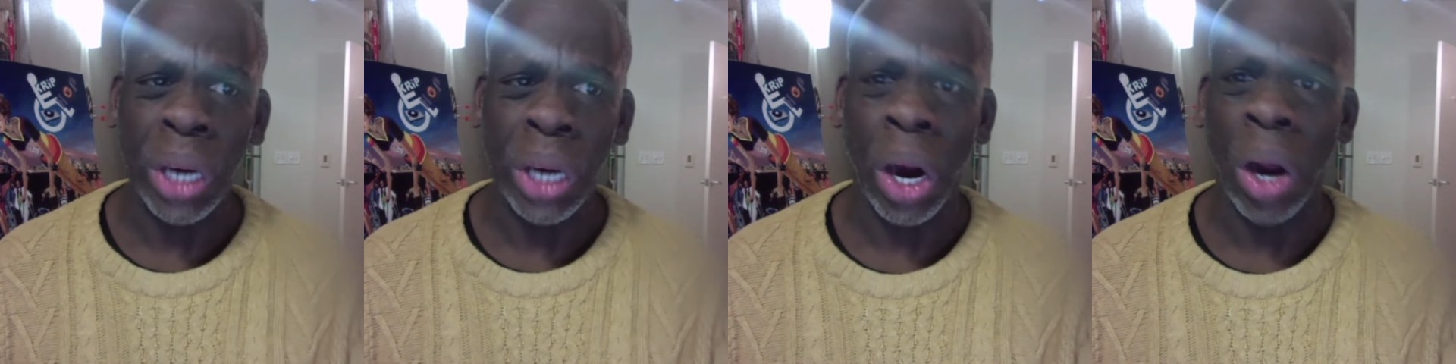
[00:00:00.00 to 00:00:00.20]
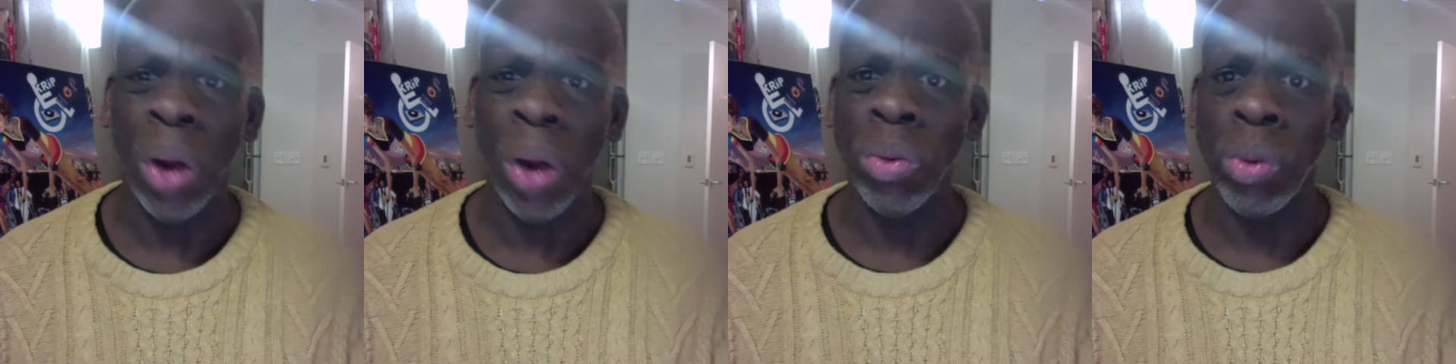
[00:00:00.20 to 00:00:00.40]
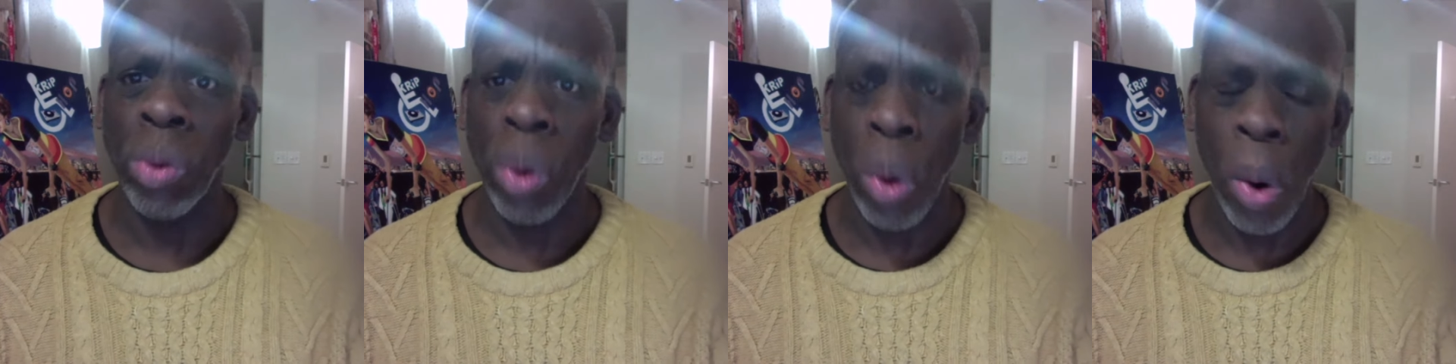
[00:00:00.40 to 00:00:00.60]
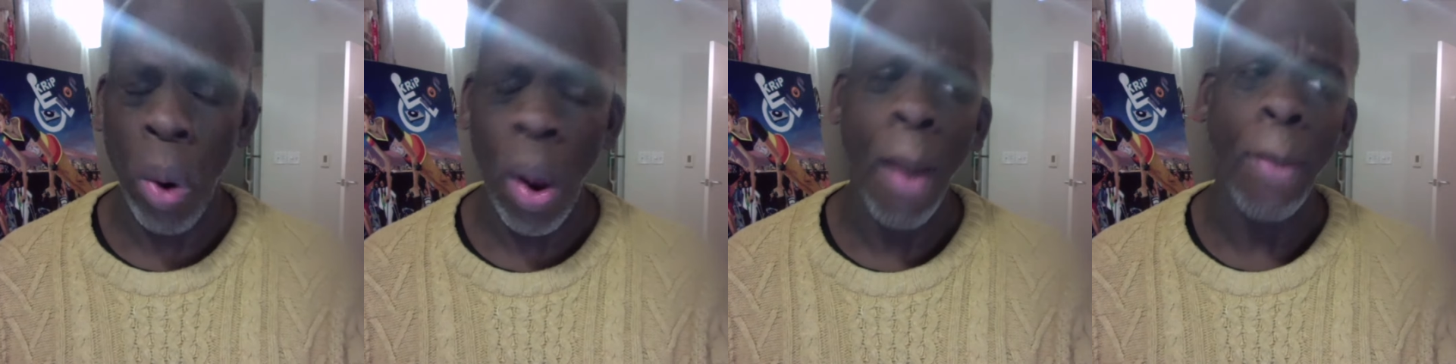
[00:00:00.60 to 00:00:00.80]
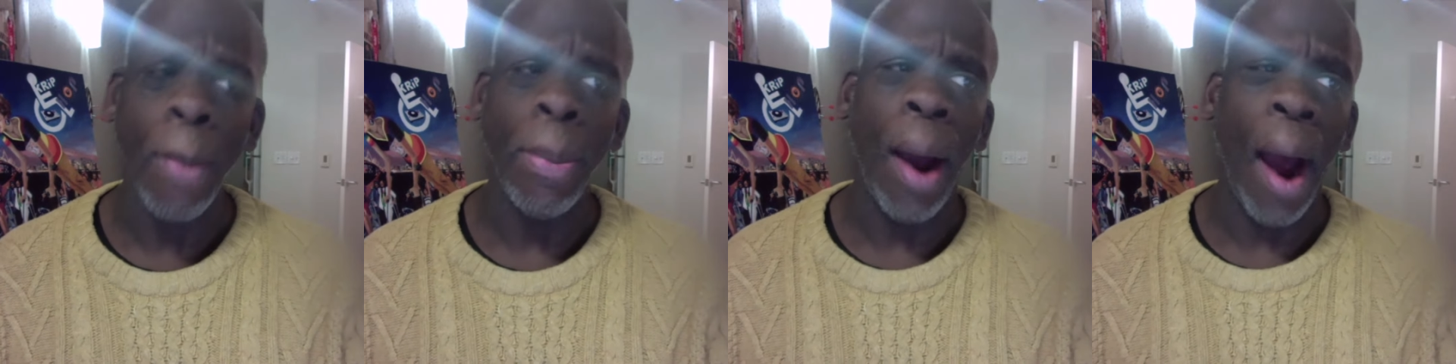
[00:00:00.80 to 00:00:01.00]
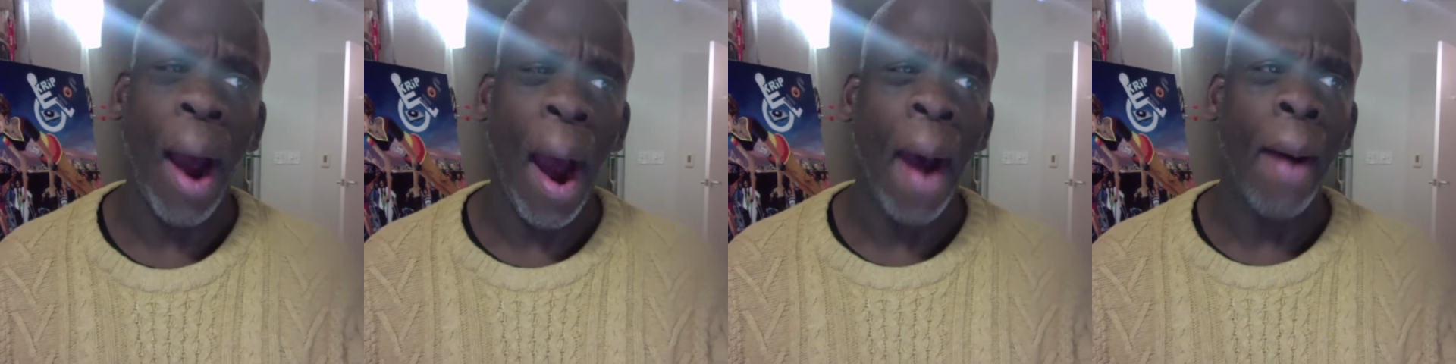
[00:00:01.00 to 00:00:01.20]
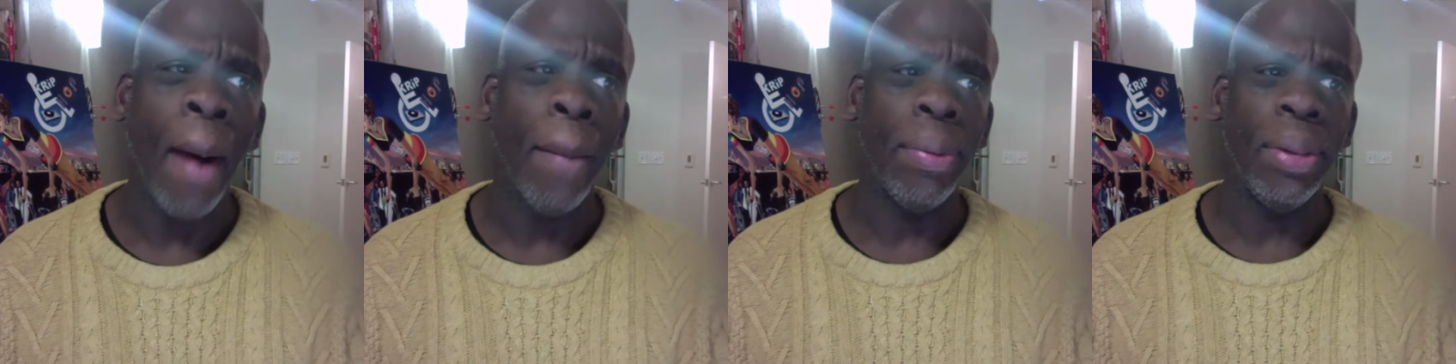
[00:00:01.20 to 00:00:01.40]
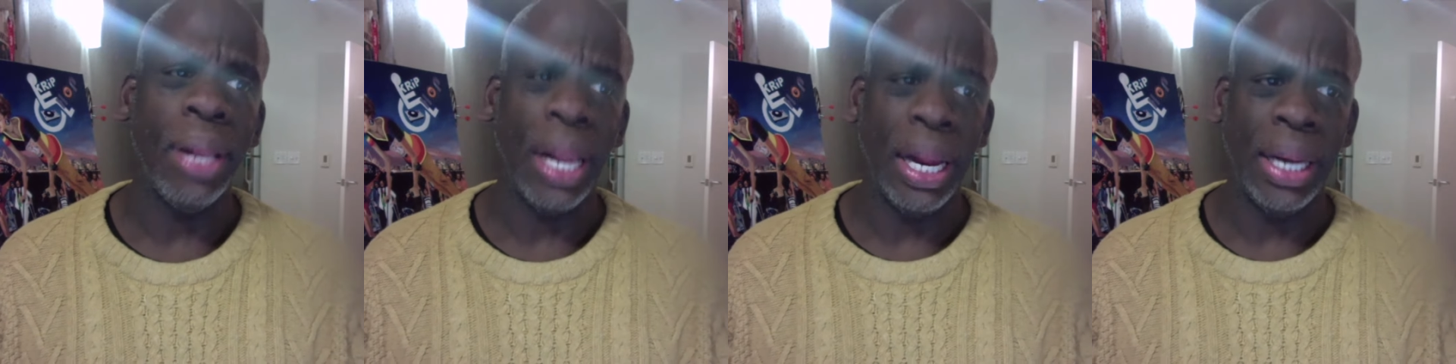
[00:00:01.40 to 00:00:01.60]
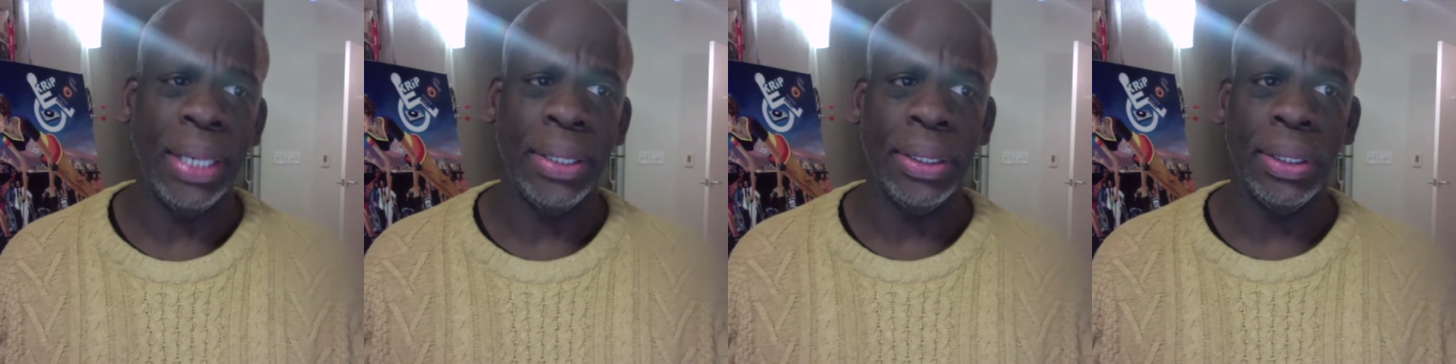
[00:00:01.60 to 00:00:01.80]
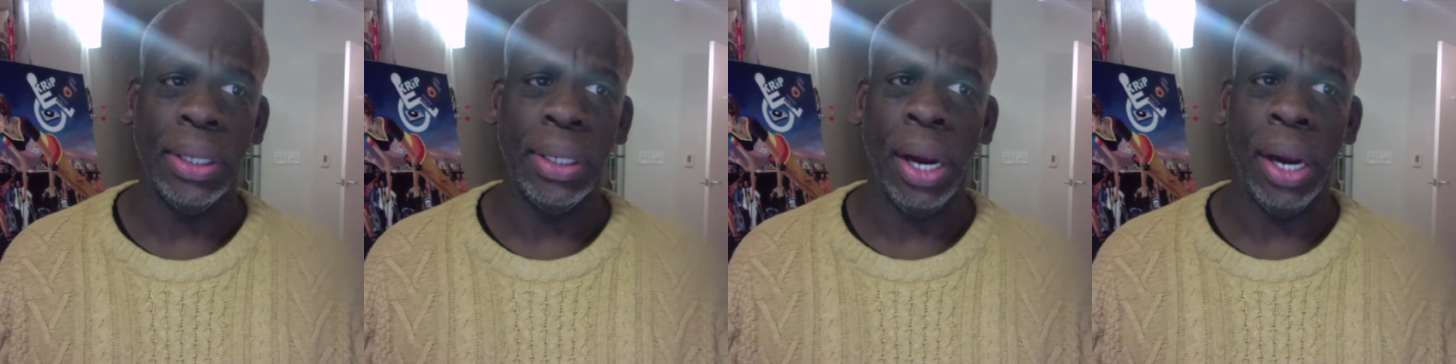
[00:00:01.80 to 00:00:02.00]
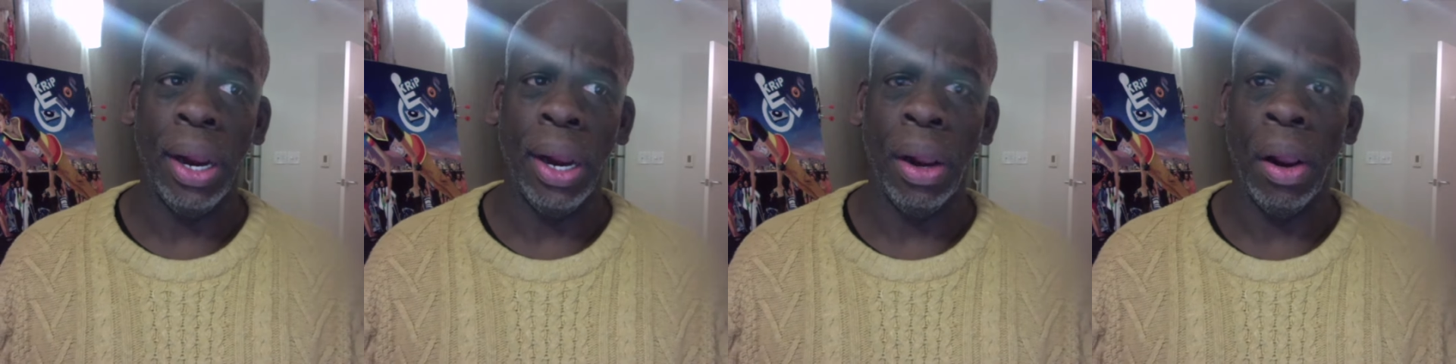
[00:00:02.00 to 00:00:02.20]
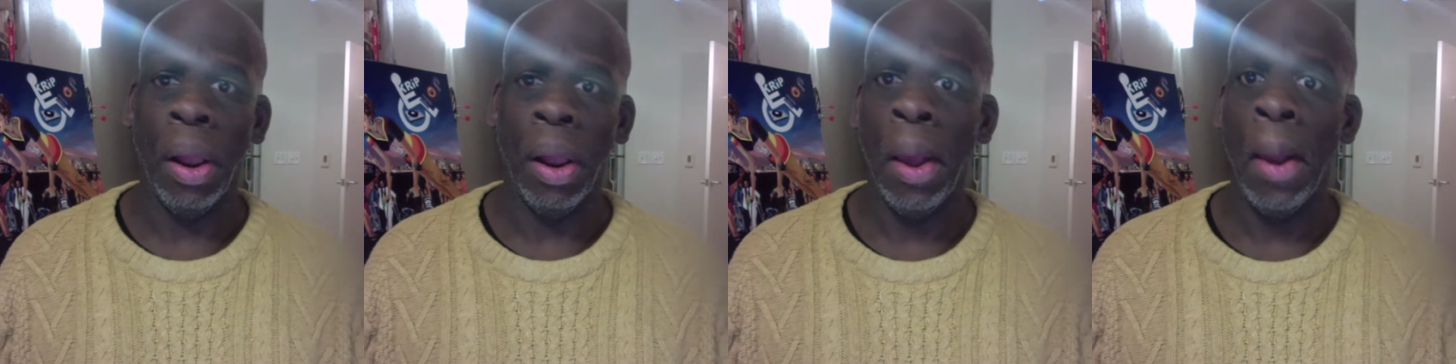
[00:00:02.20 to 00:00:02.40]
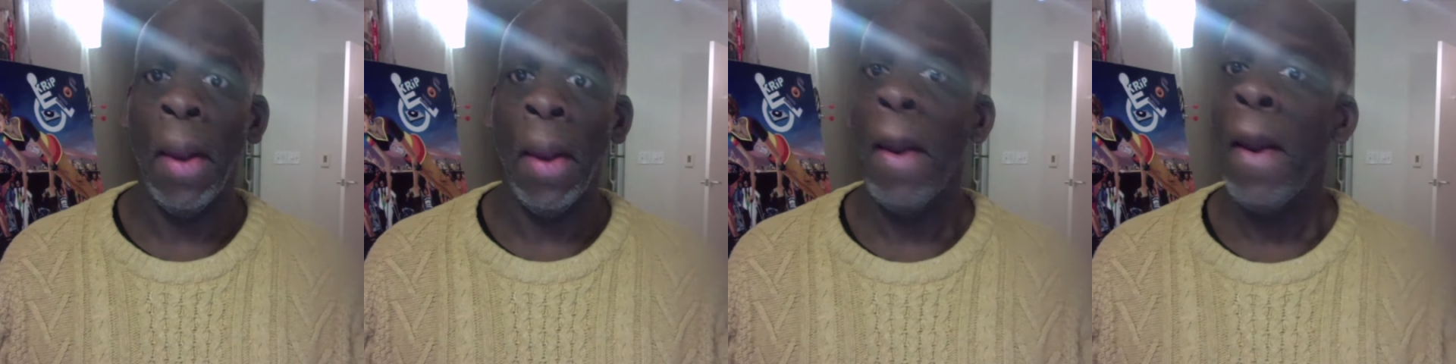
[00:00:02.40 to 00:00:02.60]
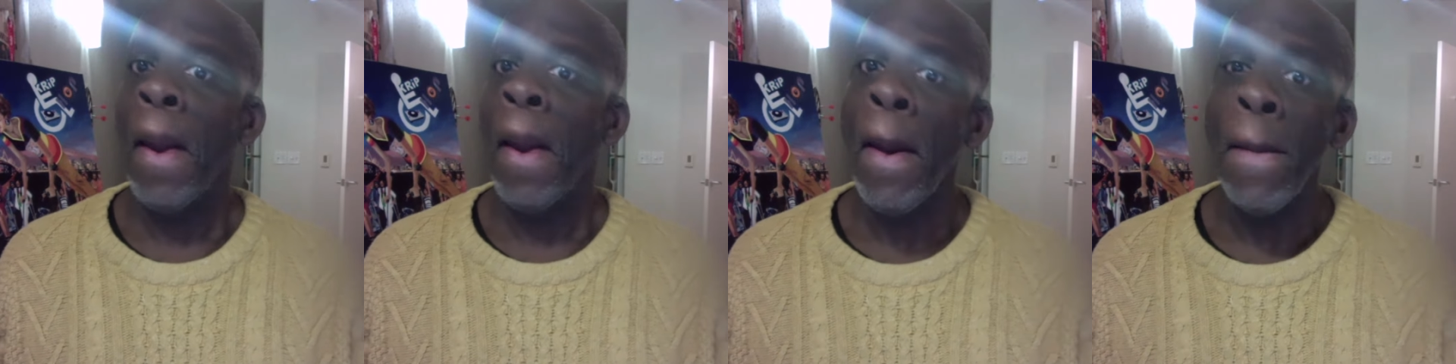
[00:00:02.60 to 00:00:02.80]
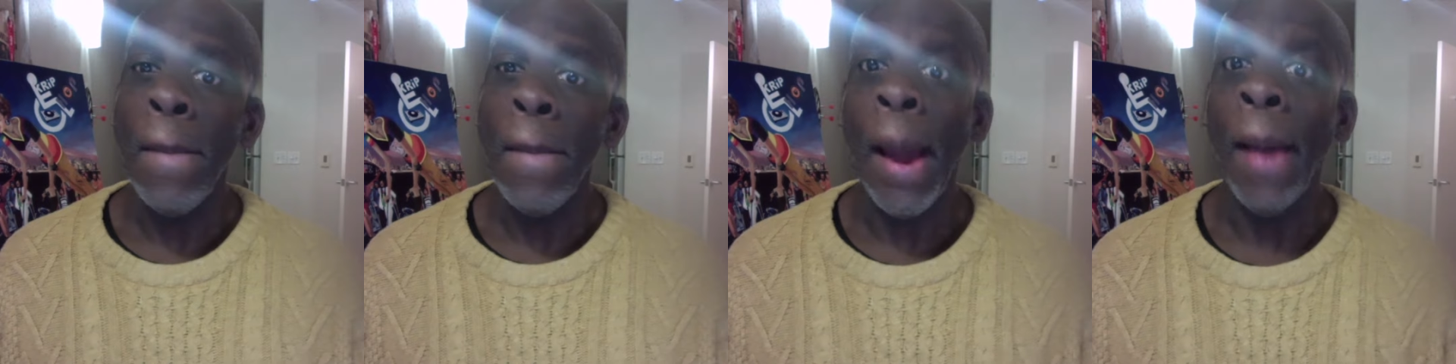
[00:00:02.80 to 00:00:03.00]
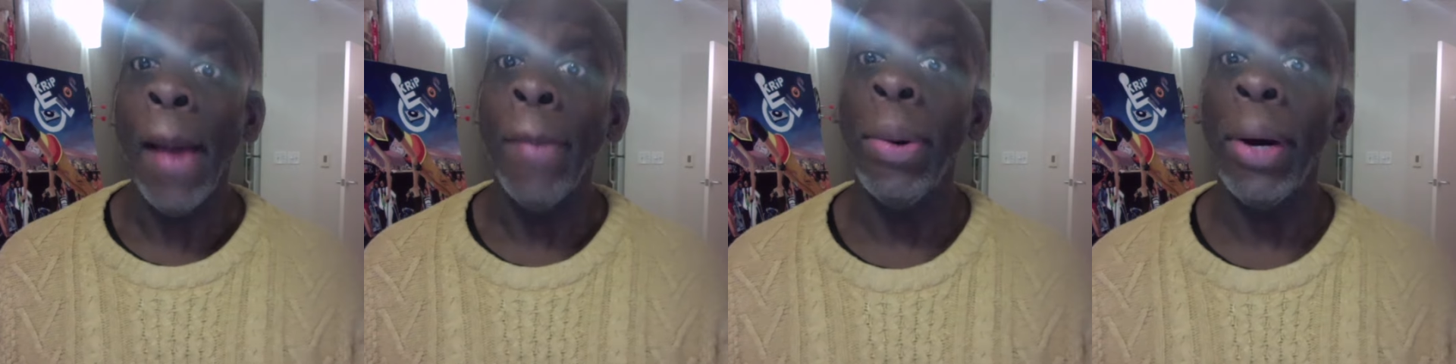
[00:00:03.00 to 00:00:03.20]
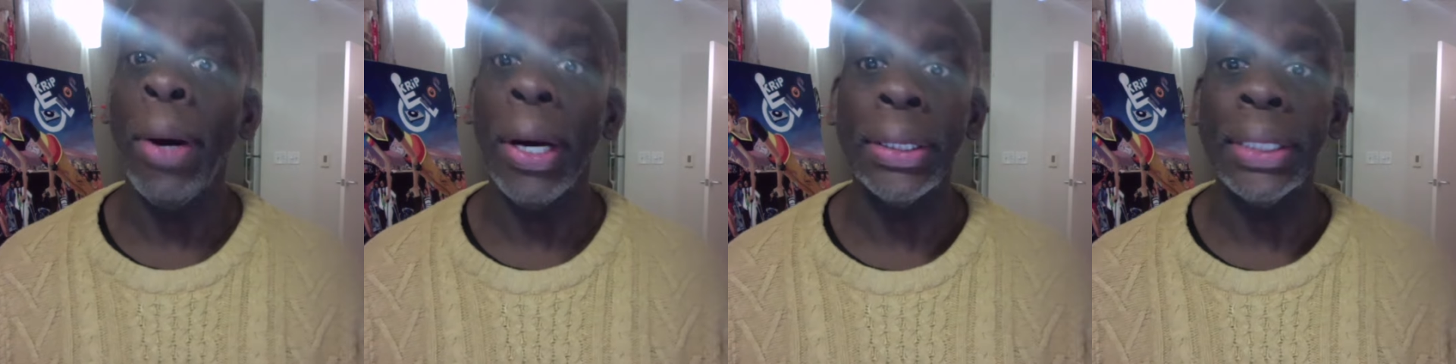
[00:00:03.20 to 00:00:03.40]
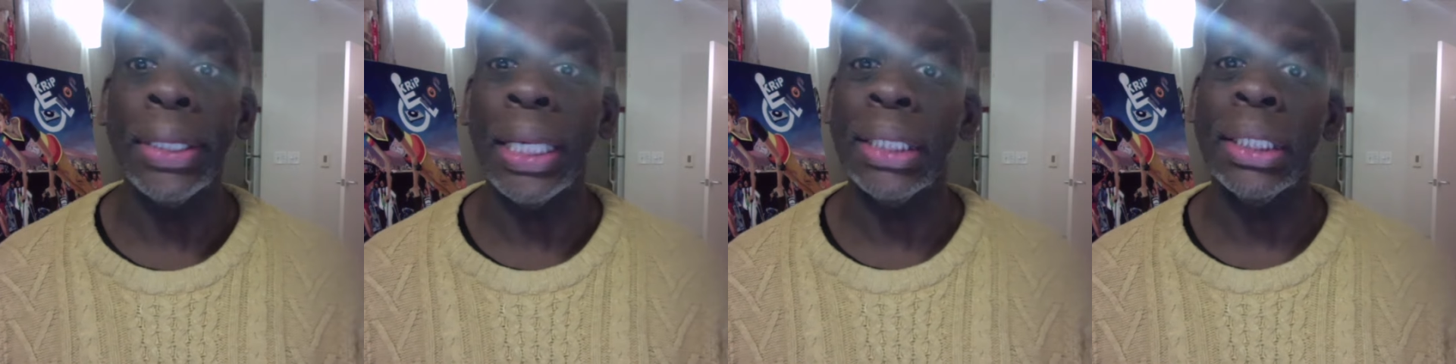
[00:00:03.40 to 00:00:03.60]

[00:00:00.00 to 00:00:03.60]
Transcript: of Krip-Hop Nation. My book says